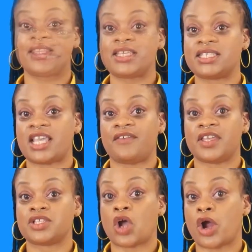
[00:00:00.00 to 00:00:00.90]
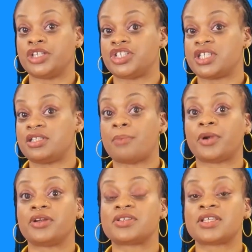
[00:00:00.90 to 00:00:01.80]
These savings aren't just
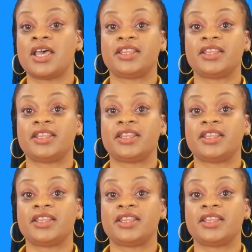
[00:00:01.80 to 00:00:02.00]
numbers.